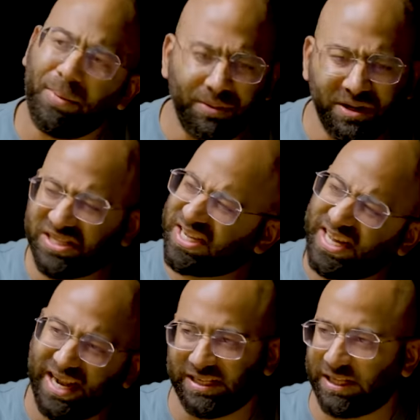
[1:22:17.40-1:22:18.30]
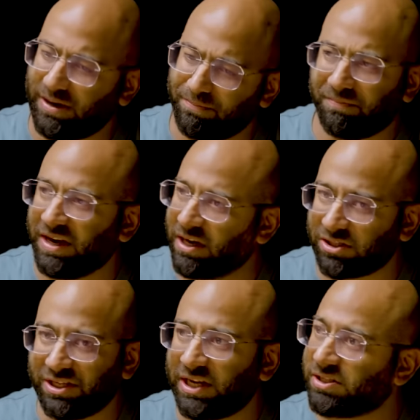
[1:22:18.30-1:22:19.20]
Haan, matlab, it's crazy. That
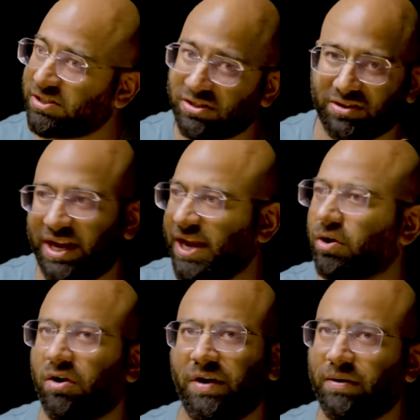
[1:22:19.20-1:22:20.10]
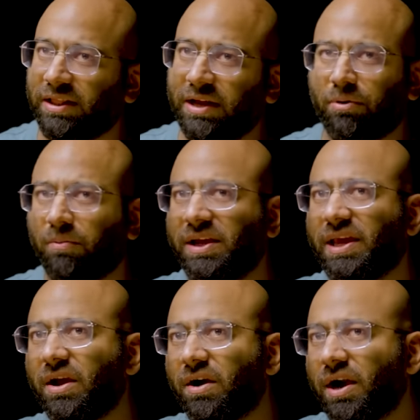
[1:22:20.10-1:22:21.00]
industry has taken off and I think probably
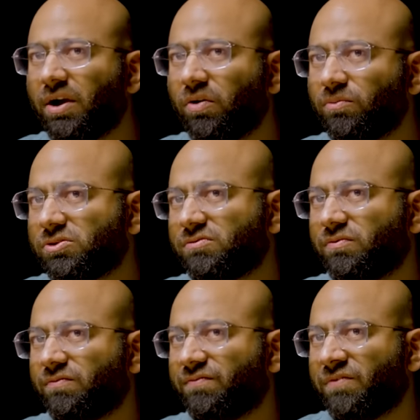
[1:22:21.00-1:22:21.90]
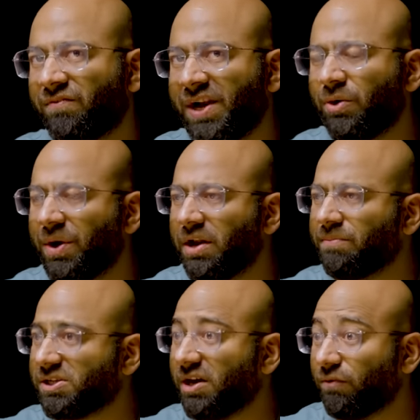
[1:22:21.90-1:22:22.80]
cagered at almost
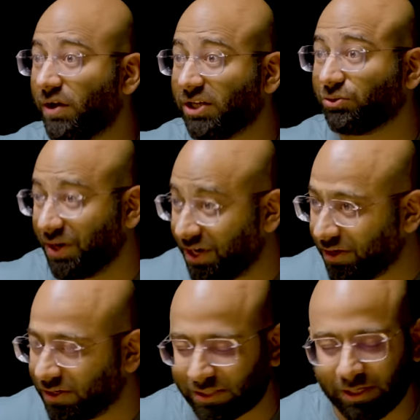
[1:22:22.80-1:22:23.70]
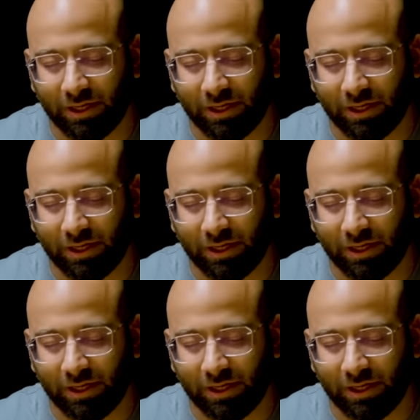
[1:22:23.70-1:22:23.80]
15-18% for the last 20 years.